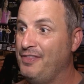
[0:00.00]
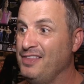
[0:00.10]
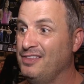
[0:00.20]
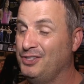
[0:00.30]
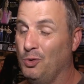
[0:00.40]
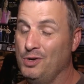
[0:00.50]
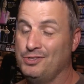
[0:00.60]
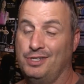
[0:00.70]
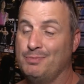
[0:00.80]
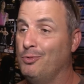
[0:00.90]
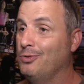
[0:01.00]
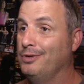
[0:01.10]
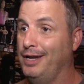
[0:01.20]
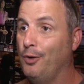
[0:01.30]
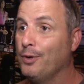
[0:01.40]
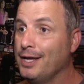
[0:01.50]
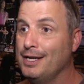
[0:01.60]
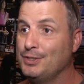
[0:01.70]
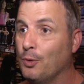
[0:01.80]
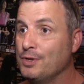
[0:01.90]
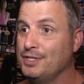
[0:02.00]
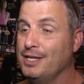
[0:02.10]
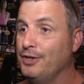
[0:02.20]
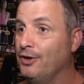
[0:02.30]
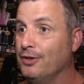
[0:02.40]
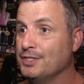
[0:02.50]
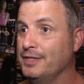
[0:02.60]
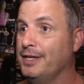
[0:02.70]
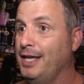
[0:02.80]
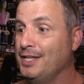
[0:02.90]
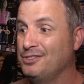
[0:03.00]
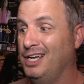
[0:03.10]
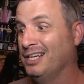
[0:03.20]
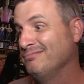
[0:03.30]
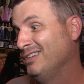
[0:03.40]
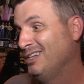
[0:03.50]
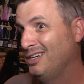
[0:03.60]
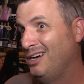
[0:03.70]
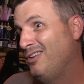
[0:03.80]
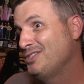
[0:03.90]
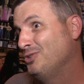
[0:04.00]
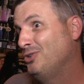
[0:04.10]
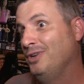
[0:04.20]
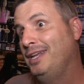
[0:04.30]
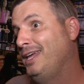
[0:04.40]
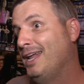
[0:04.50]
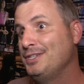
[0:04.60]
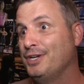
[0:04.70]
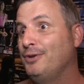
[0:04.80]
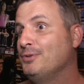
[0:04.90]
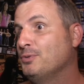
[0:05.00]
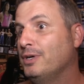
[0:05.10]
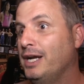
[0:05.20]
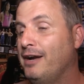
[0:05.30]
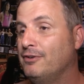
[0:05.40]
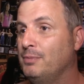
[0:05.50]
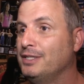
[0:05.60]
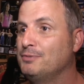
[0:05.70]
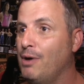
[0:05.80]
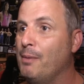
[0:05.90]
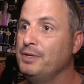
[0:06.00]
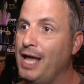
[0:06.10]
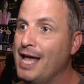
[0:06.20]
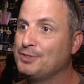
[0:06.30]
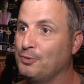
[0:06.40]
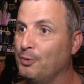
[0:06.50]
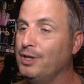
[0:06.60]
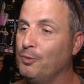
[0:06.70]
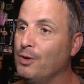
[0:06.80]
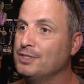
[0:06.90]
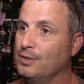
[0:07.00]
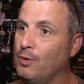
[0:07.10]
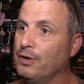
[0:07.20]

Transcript: think the toys are just more oriented towards the adults, and the kids are like, oh, that's cool, Indiana Jones, whatever, but mom and dad's were really the ones that